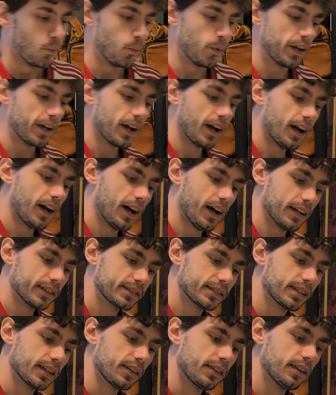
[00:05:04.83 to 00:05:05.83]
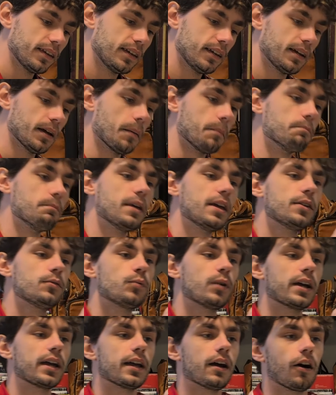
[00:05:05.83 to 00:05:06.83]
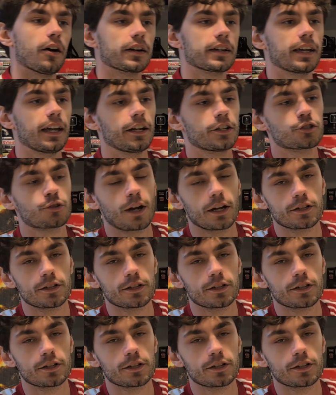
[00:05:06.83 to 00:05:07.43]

We got the Midway Arcade